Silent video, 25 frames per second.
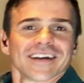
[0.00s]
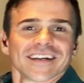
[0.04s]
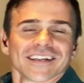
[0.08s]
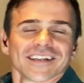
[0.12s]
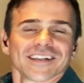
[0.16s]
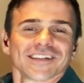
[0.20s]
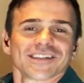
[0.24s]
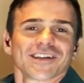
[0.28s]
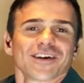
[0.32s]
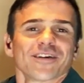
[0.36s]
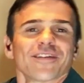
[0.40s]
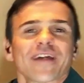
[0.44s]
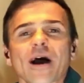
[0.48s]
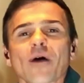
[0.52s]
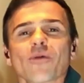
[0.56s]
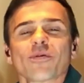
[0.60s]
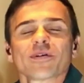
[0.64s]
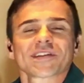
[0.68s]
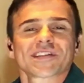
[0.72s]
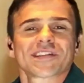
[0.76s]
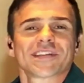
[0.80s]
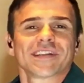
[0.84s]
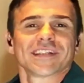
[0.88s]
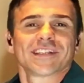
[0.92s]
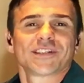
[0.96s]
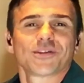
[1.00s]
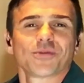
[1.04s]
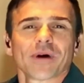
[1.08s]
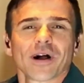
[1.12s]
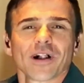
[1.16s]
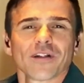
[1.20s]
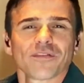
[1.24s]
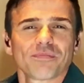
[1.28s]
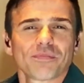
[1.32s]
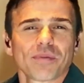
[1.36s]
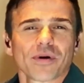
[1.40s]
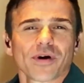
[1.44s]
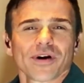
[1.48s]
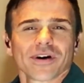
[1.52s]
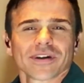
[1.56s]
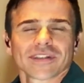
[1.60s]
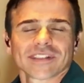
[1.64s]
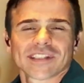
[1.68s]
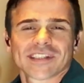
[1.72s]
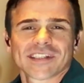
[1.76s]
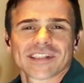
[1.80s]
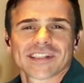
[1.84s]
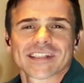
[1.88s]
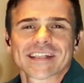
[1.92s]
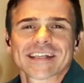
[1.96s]
So that was the 12
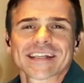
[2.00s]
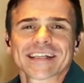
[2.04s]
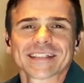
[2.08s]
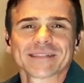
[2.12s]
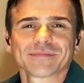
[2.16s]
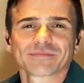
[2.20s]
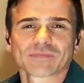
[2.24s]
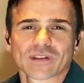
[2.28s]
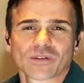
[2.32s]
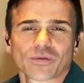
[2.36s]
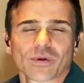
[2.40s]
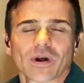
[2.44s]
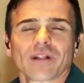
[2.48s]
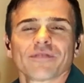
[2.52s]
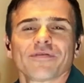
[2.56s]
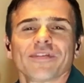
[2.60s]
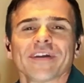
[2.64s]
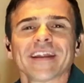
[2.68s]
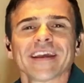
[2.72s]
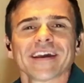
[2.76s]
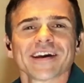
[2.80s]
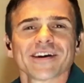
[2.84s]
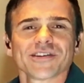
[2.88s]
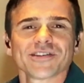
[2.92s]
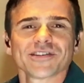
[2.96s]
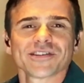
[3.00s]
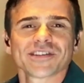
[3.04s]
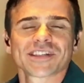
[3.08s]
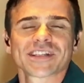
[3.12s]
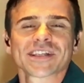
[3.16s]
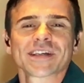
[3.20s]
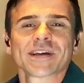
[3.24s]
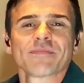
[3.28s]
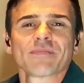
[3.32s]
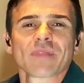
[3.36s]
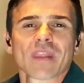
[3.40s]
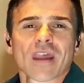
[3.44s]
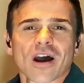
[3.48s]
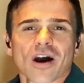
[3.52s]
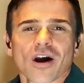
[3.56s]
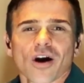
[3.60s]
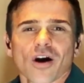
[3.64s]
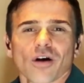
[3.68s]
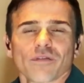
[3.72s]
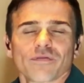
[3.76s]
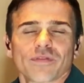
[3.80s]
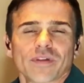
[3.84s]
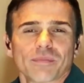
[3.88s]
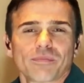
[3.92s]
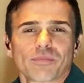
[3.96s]
parts, 12 videos
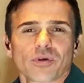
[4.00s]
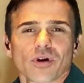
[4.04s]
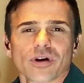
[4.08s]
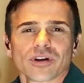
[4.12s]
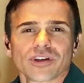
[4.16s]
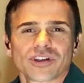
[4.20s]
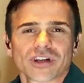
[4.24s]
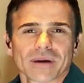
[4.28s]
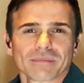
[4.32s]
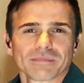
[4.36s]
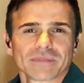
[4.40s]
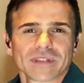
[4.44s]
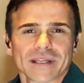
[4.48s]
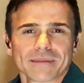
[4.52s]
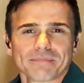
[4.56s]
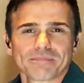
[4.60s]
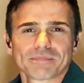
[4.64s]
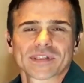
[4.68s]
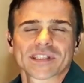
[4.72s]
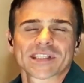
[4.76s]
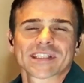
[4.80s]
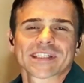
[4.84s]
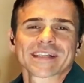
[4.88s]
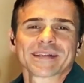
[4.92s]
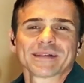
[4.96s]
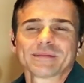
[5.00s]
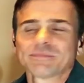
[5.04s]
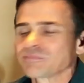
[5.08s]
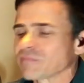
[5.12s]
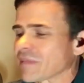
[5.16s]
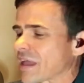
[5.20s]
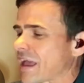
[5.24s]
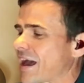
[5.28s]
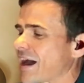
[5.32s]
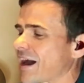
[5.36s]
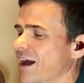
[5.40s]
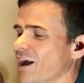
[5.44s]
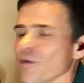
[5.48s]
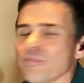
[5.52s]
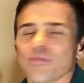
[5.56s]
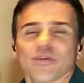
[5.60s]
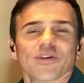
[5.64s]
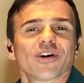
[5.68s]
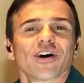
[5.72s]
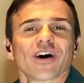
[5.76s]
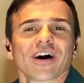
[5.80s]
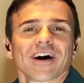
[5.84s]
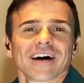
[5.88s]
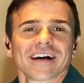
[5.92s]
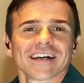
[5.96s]
of the Pro Drum Tips. I hope you
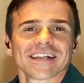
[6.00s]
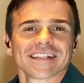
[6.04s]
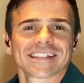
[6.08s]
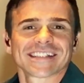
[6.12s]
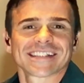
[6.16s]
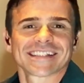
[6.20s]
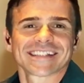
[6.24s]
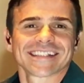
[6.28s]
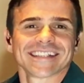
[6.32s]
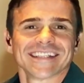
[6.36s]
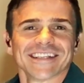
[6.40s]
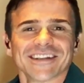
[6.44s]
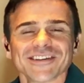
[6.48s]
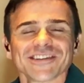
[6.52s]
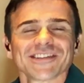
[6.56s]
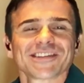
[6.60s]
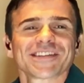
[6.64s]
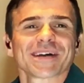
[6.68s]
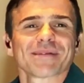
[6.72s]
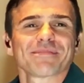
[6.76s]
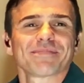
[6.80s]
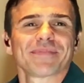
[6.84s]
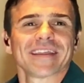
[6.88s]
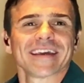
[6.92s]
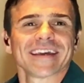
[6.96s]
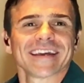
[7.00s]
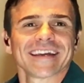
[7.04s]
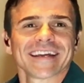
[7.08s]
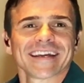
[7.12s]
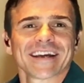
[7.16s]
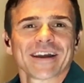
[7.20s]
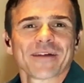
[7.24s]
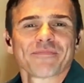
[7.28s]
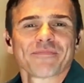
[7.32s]
guys learned something,